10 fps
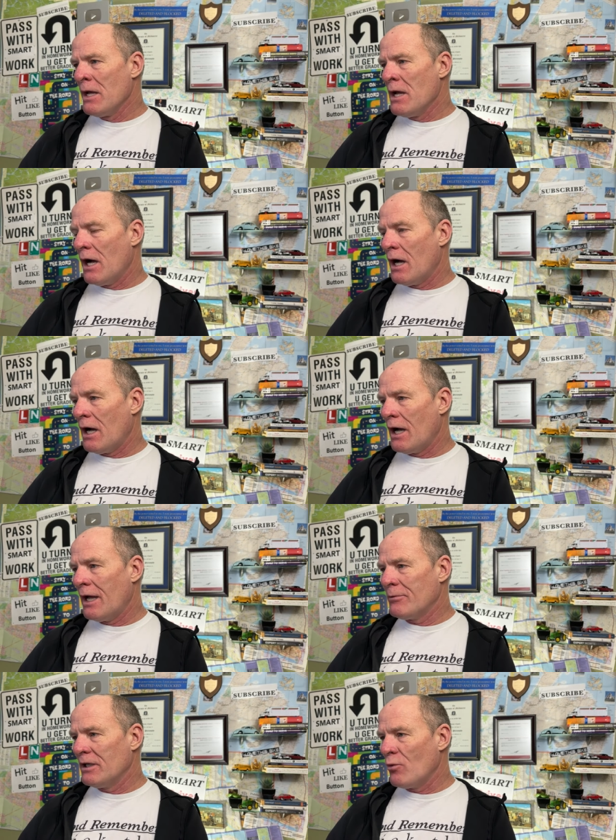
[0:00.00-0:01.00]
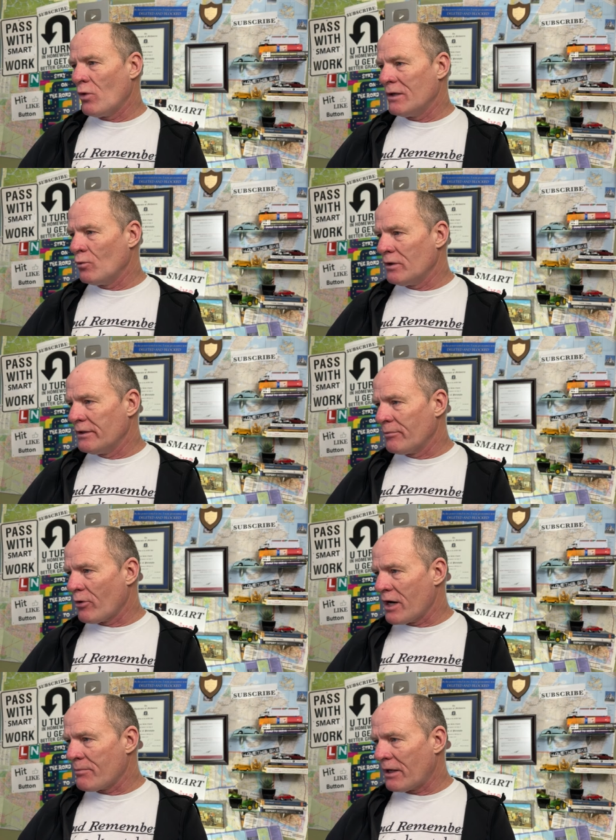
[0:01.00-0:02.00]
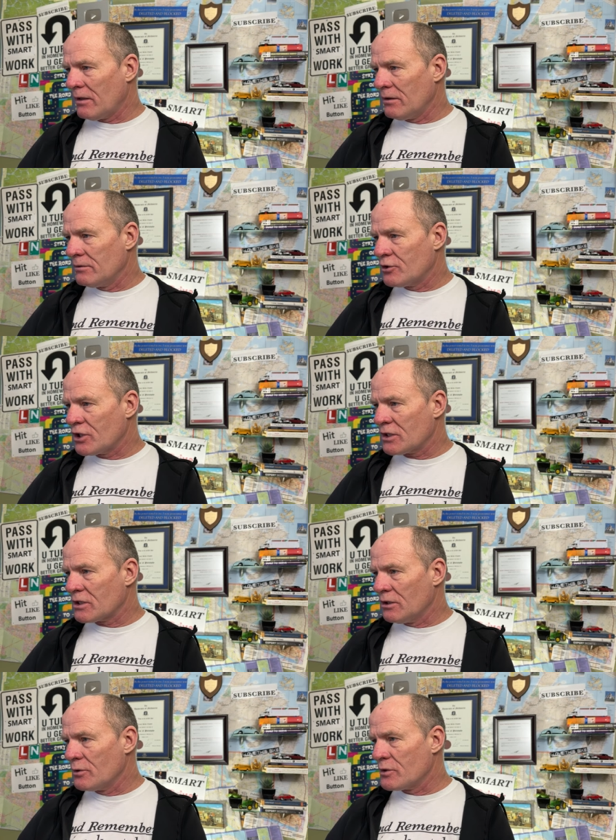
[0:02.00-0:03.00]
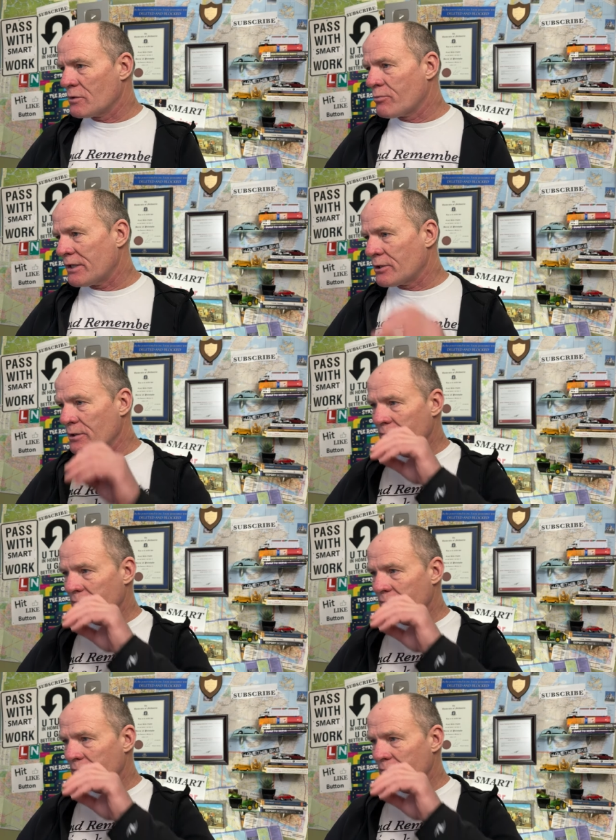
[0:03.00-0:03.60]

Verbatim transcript: Uh, Emily, what will the brake pedal just loses pressure?